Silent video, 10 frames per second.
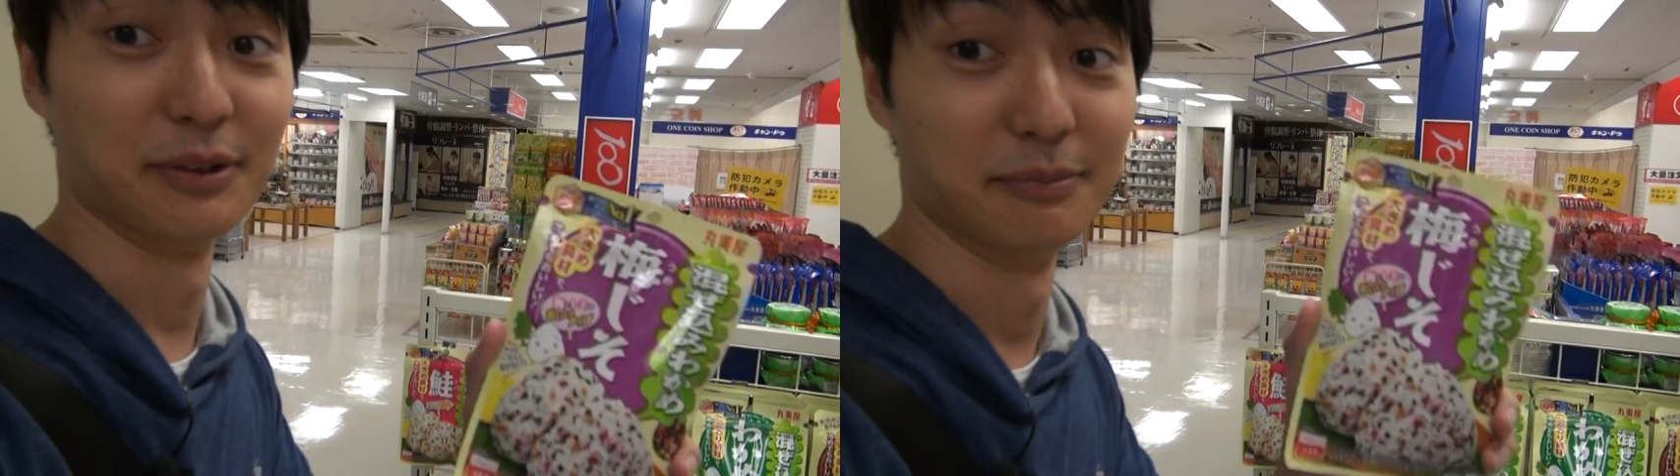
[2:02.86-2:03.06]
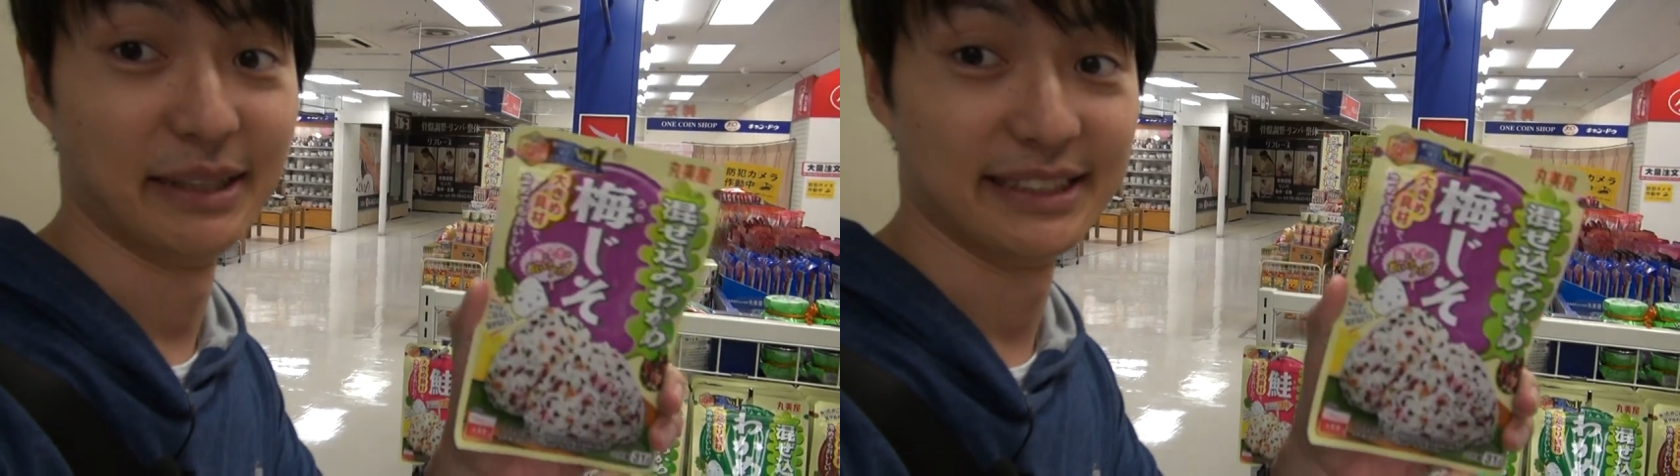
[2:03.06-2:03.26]

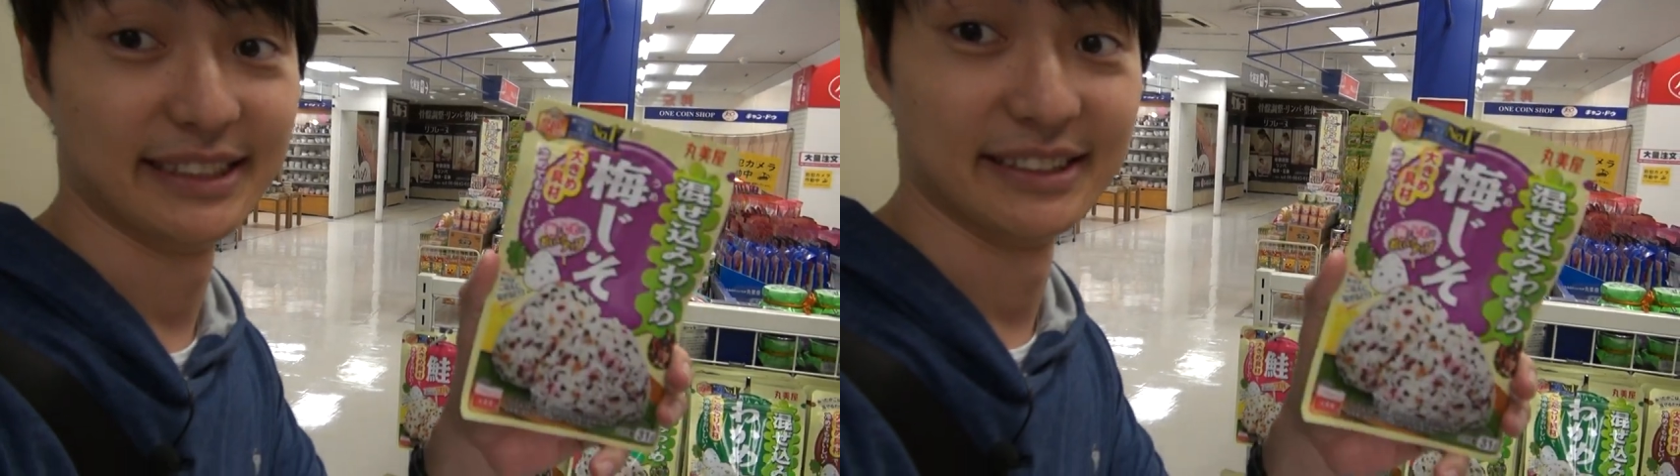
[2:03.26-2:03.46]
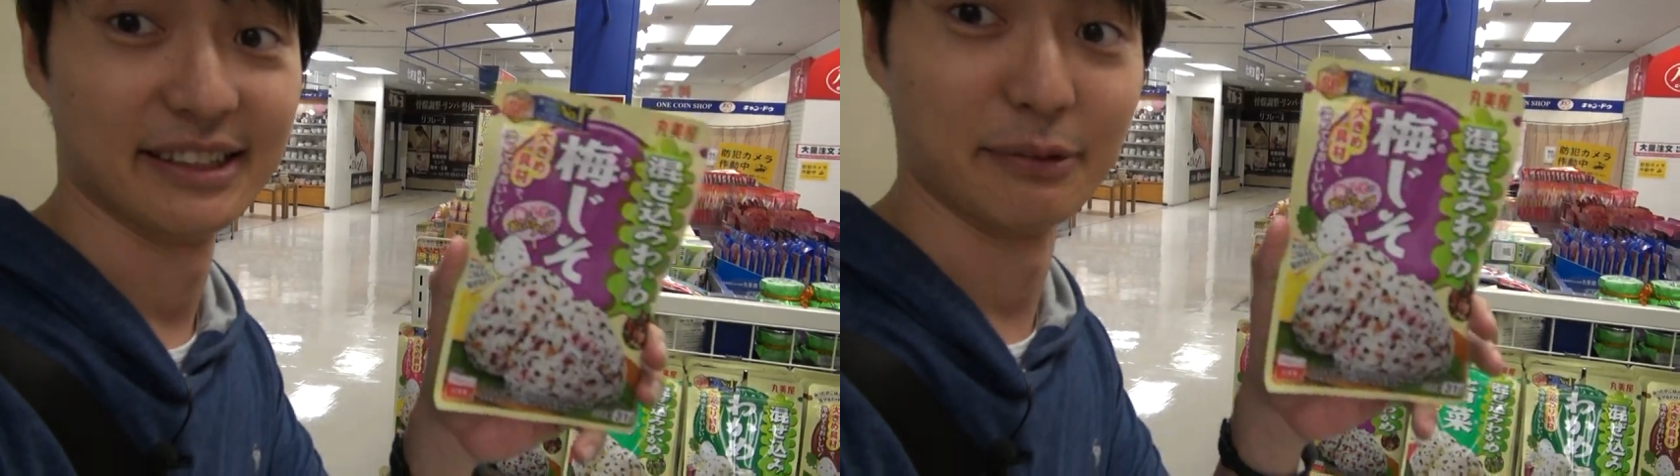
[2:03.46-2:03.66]
for
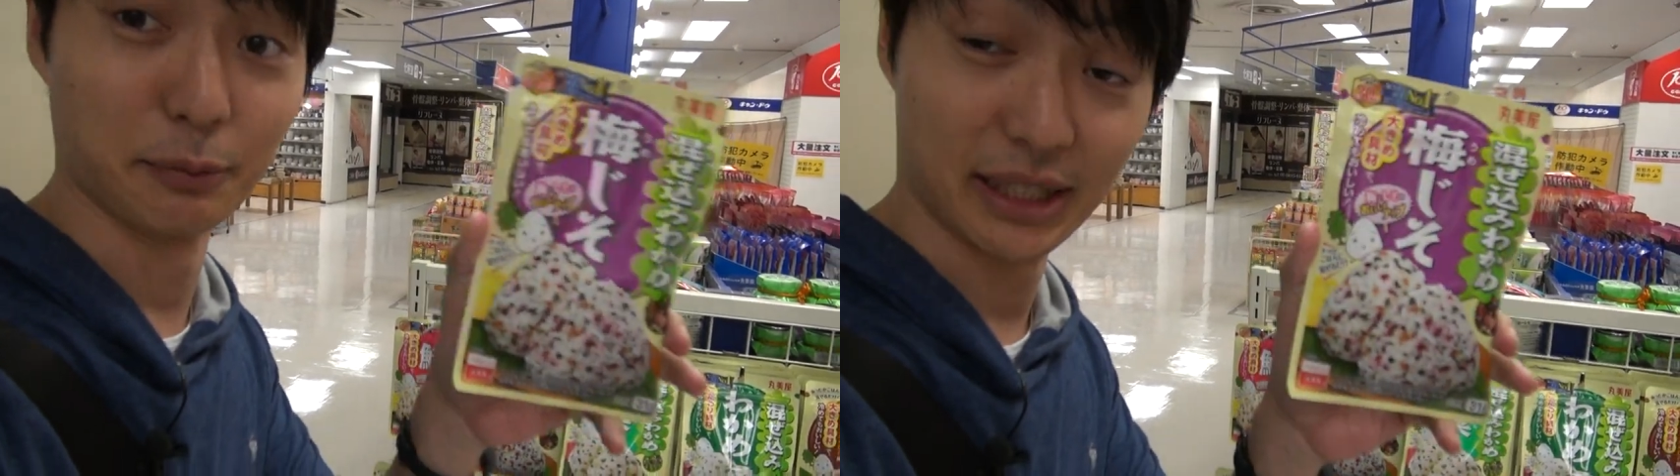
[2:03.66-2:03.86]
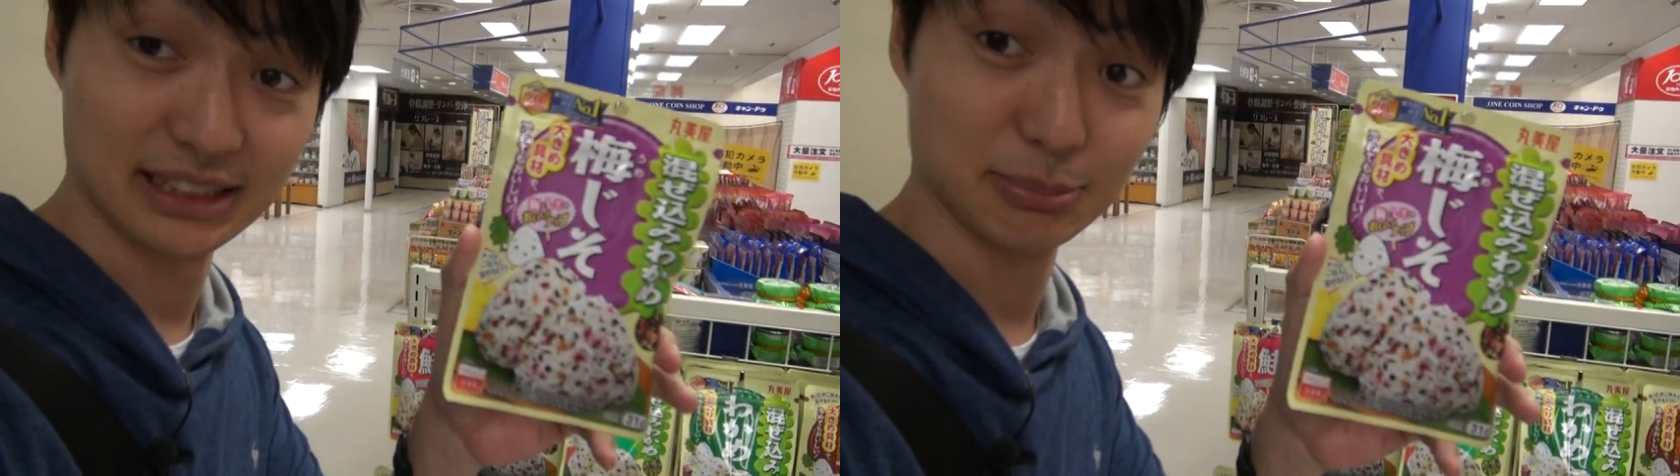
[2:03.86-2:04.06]
making a
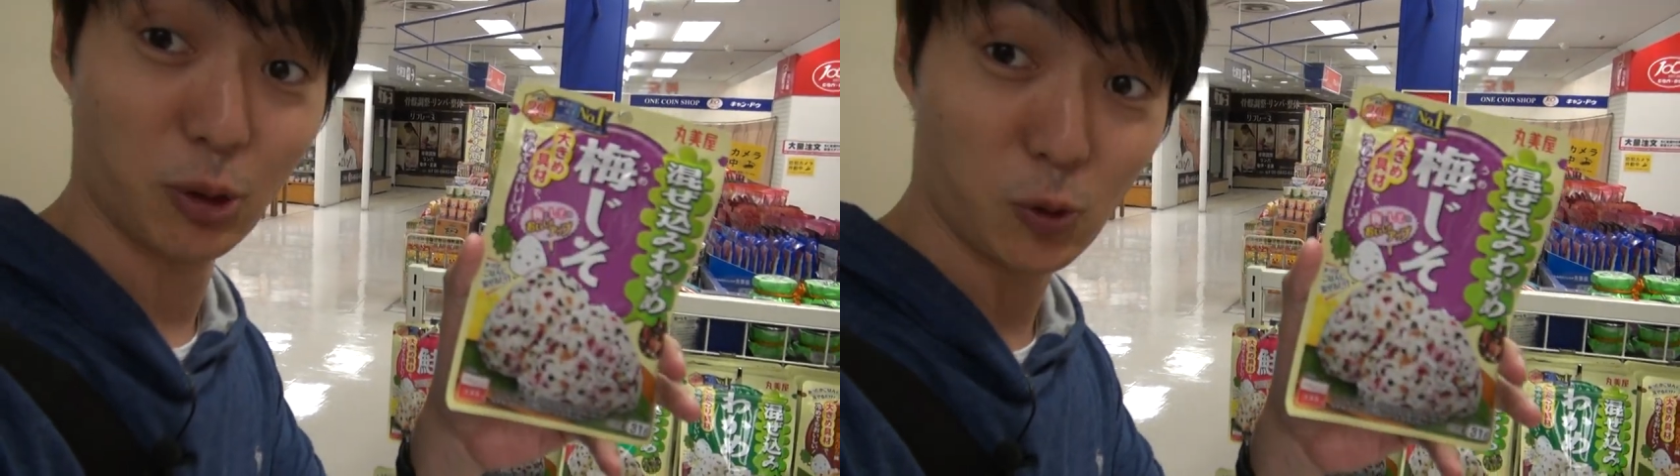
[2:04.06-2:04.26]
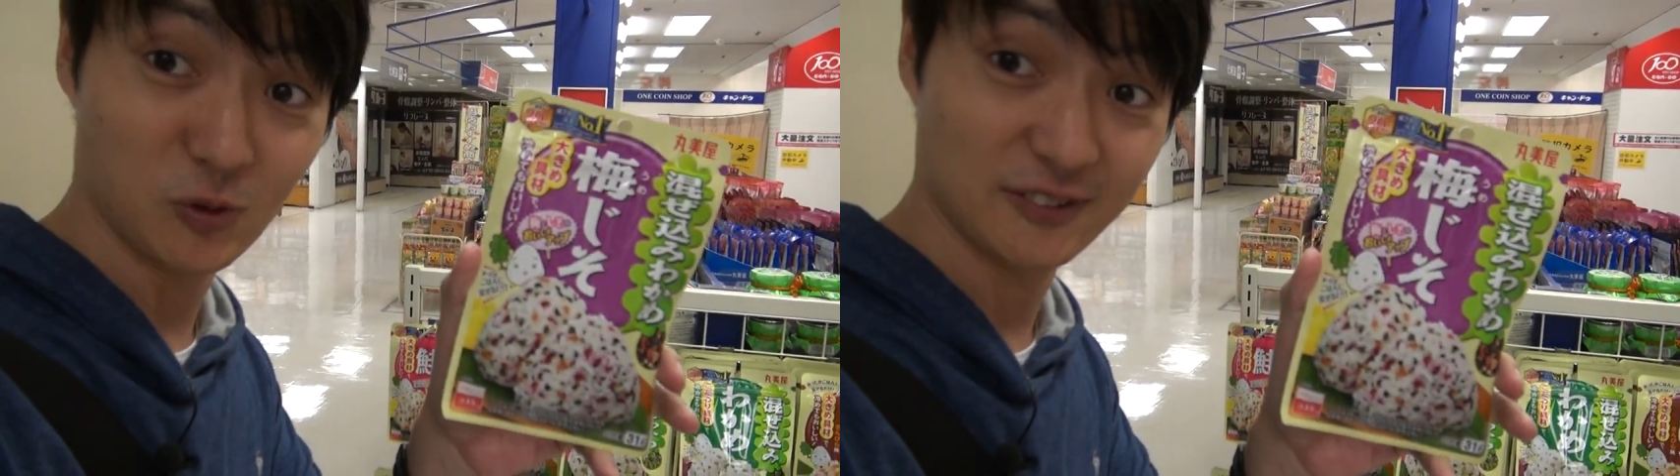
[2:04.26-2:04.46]
rice
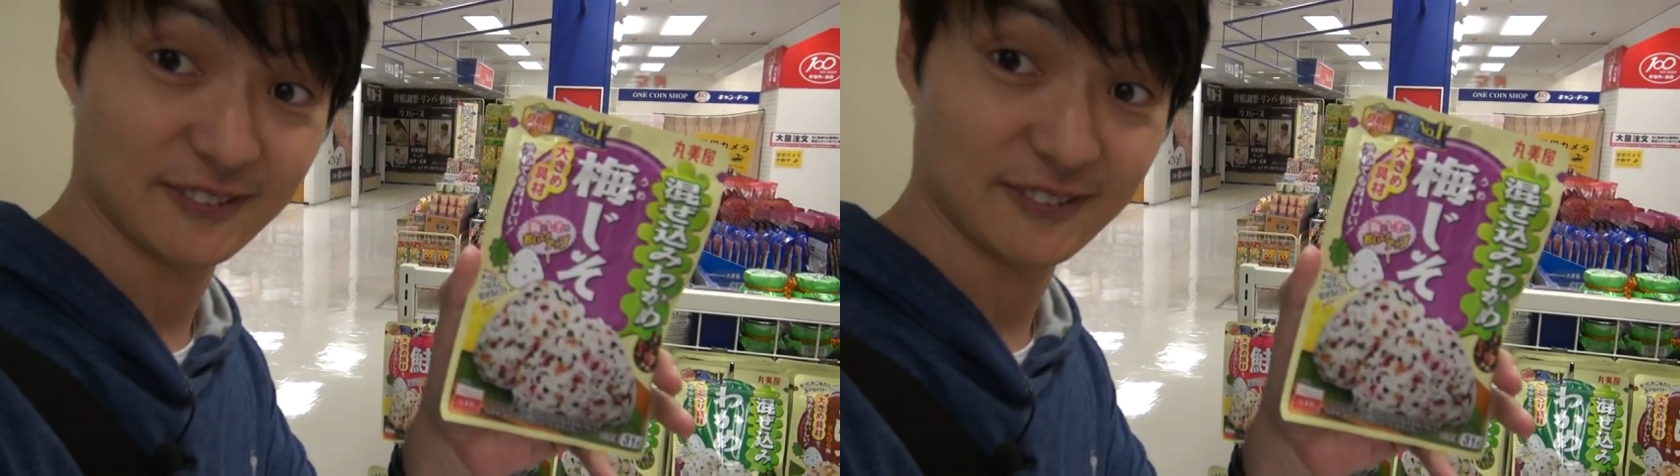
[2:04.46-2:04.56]
bowl,